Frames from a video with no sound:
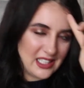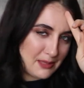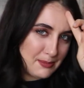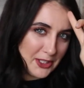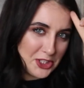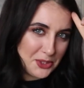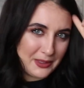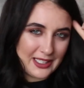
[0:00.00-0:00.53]

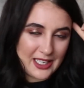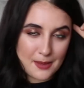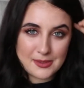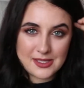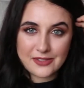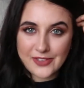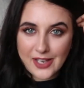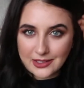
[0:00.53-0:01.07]
especially when it comes
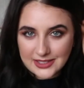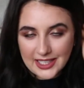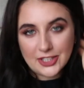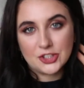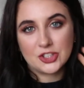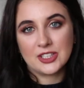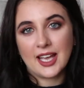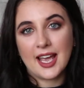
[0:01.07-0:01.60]
to foundation.